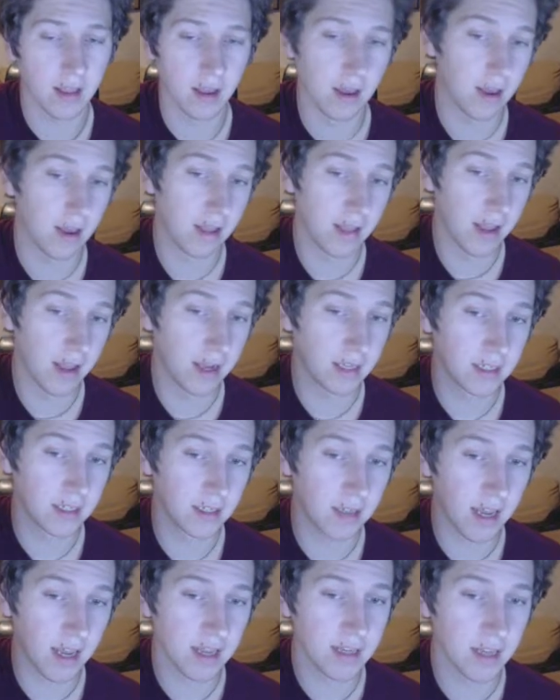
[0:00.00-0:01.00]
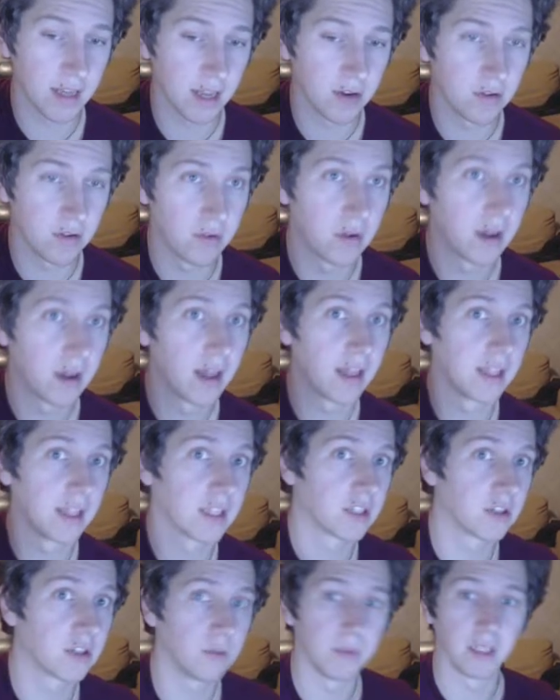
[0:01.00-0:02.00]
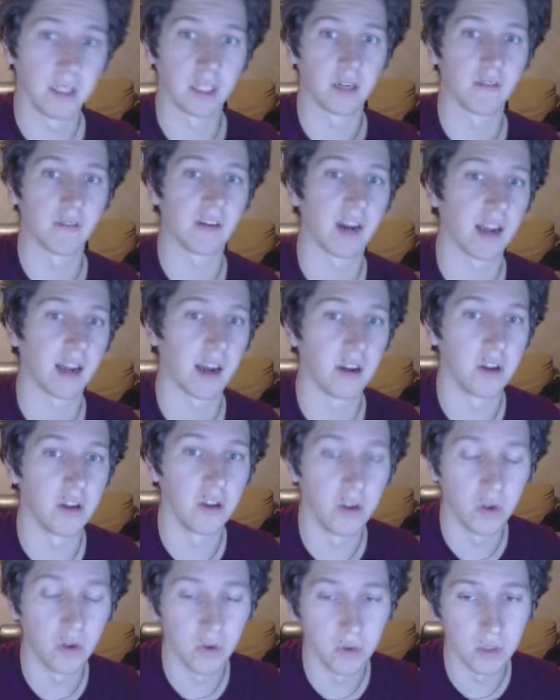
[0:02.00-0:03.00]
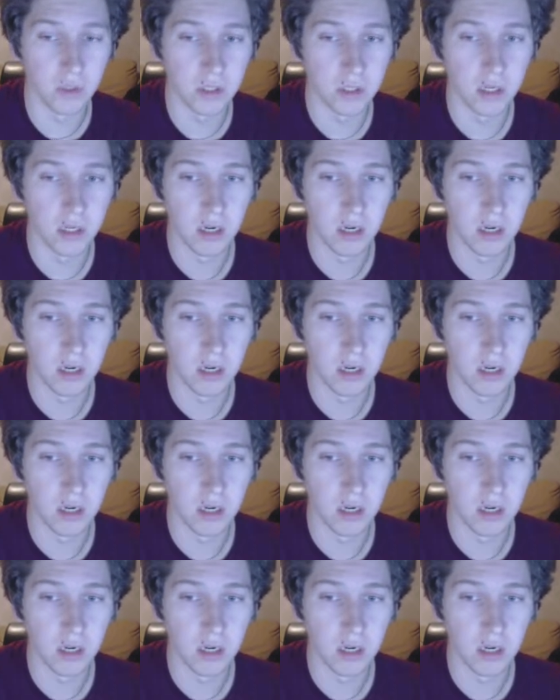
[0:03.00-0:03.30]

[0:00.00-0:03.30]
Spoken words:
next test they do. And this could be something like a huge